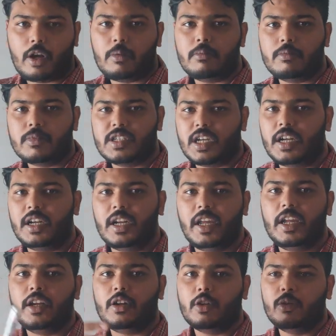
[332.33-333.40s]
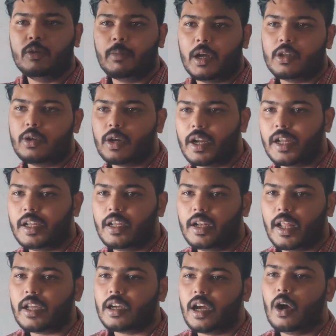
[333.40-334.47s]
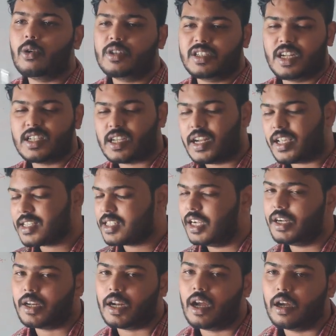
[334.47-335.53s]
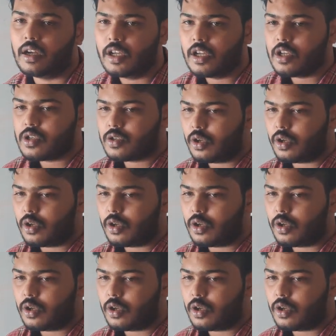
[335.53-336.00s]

from Chennai to Madurai, like outstation, etc.